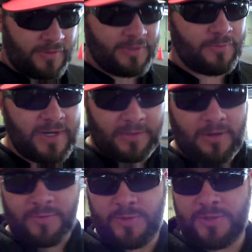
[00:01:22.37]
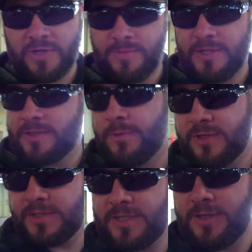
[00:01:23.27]
you get red carpet treatment. So we're
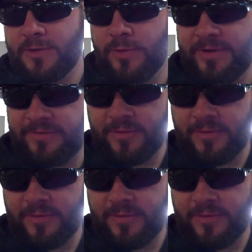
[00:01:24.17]
just here waiting for